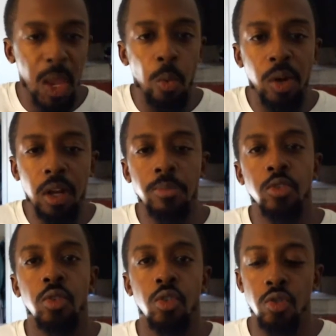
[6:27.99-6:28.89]
when it comes
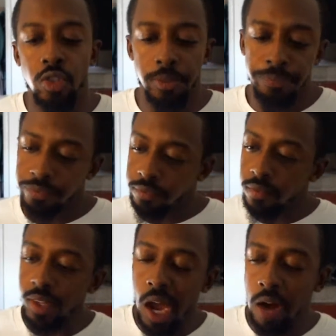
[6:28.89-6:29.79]
to recruits.
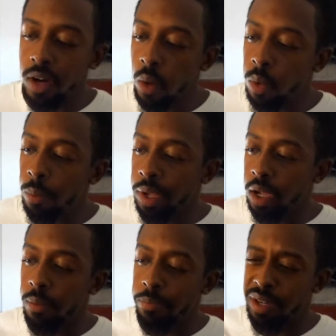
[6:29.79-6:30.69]
However, that will pick
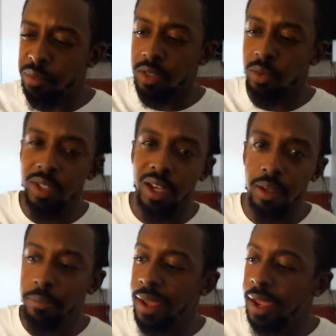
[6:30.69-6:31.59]
up pretty much once I
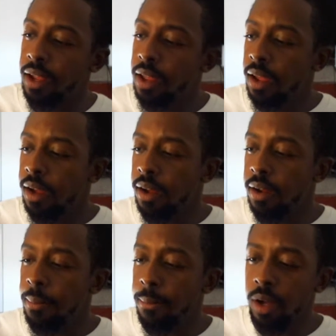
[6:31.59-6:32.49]
get back.
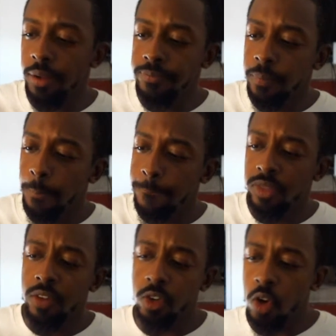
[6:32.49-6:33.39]
But
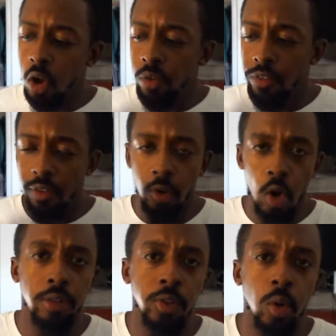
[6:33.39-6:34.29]
for
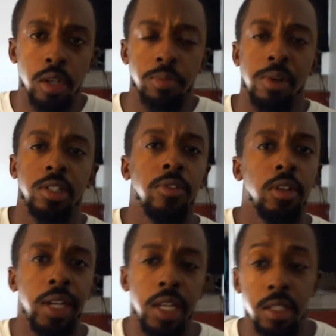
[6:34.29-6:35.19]
all of you all, especially for the
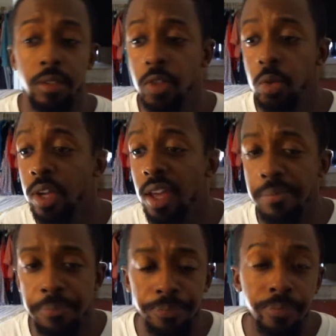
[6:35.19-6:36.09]
ladies, if you
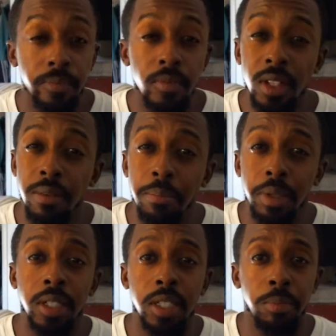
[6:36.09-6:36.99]
can,
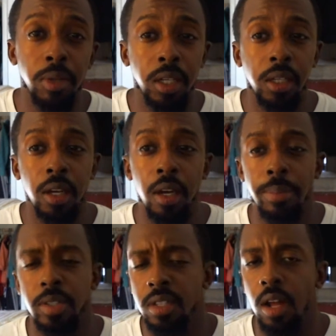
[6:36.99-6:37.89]
please be,
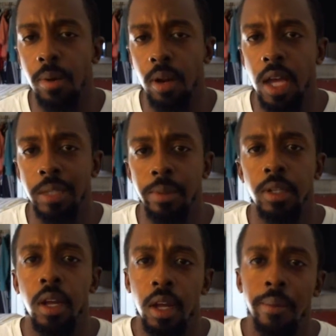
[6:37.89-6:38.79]
particularly the upperclassmen,
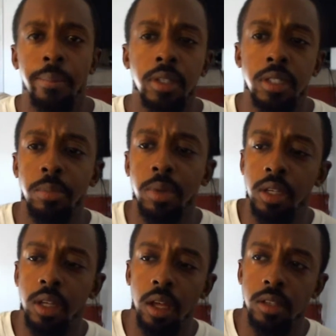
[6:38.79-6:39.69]
please
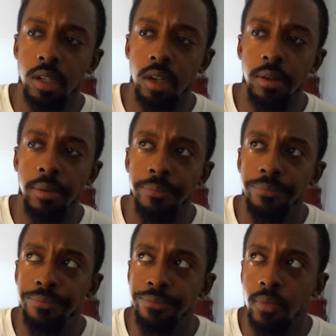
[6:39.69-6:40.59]
be as
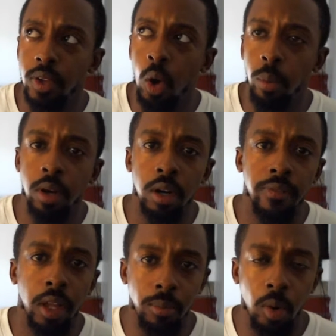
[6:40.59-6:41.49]
open and
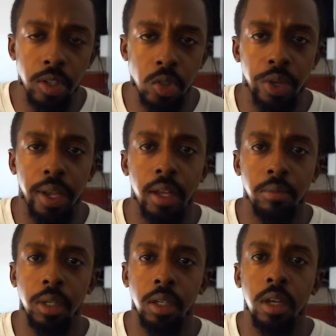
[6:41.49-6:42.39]
available as you can
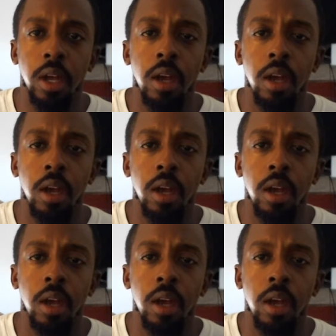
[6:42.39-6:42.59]
be